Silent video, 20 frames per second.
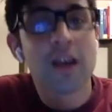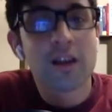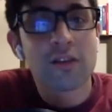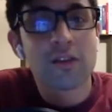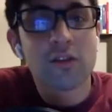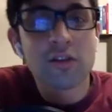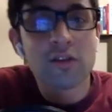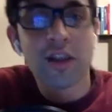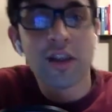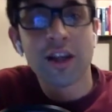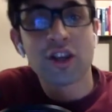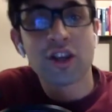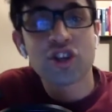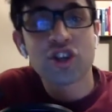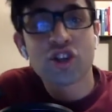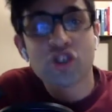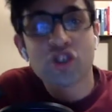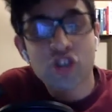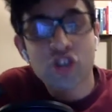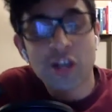look like a
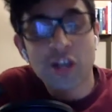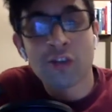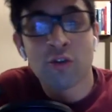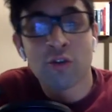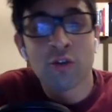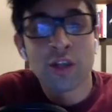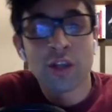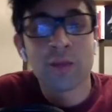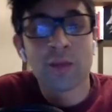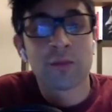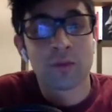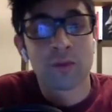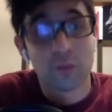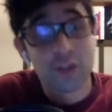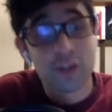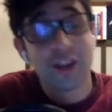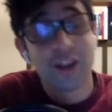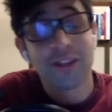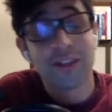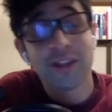shit goalkeeper,
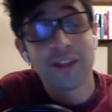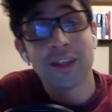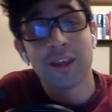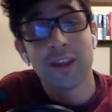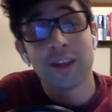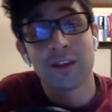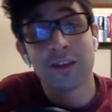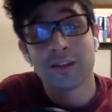which I think he